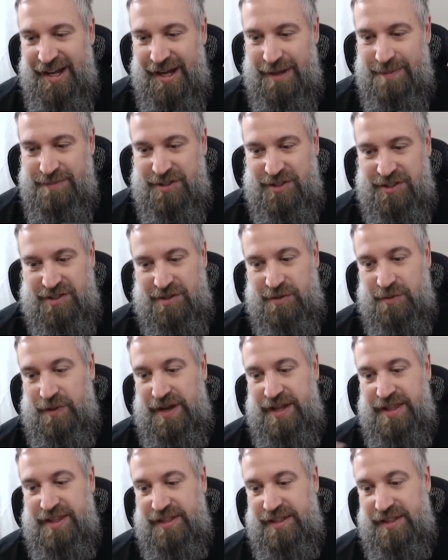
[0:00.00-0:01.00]
um, just the
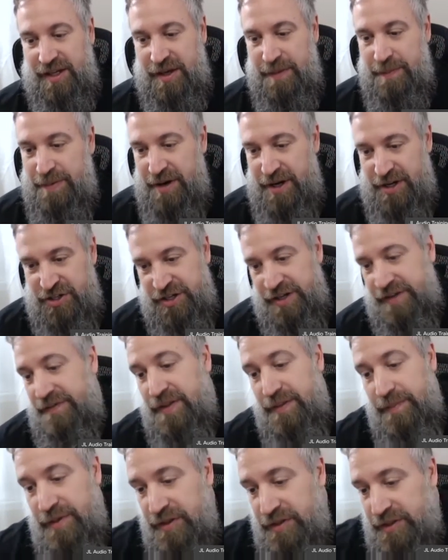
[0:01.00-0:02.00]
way that the compression
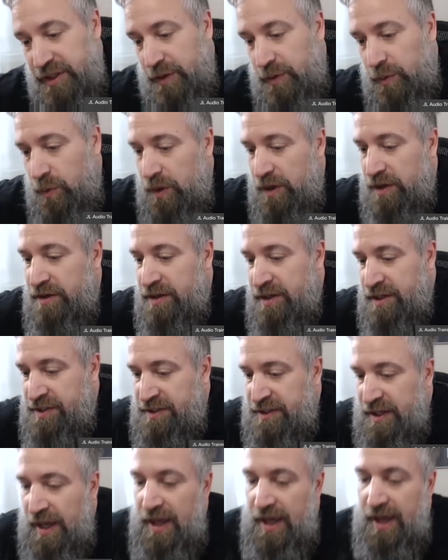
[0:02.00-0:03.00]
of the music
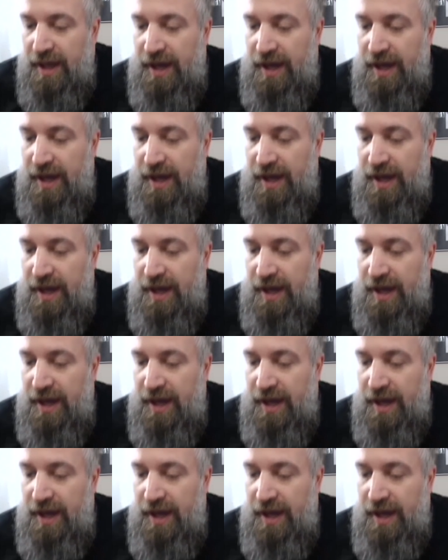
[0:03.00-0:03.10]
works.